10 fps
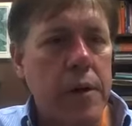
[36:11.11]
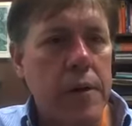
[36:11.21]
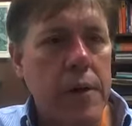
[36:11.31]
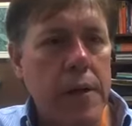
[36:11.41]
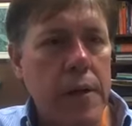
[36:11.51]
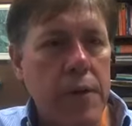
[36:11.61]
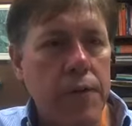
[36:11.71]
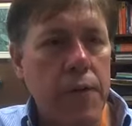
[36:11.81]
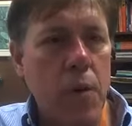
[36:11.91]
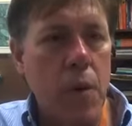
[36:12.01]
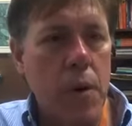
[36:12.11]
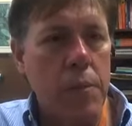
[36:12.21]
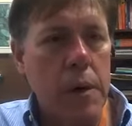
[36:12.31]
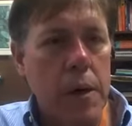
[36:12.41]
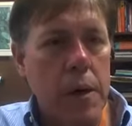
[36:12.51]
that they form
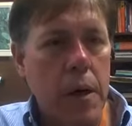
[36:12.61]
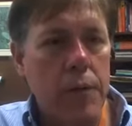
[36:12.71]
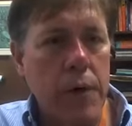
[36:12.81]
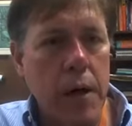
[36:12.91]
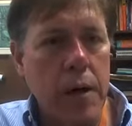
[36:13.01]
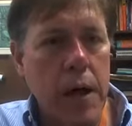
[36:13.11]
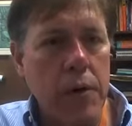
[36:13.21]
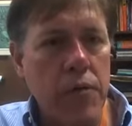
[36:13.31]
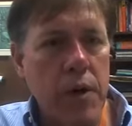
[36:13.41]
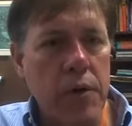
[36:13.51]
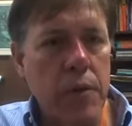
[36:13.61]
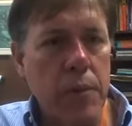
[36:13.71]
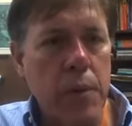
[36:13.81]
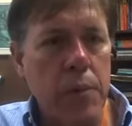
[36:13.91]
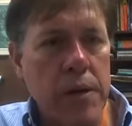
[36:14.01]
of
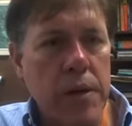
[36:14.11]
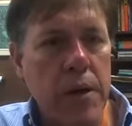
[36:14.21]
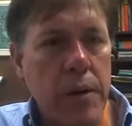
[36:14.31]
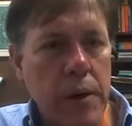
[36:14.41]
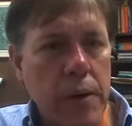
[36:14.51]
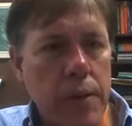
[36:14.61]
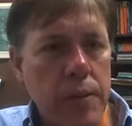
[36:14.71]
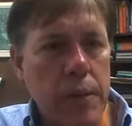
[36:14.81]
undigestible material.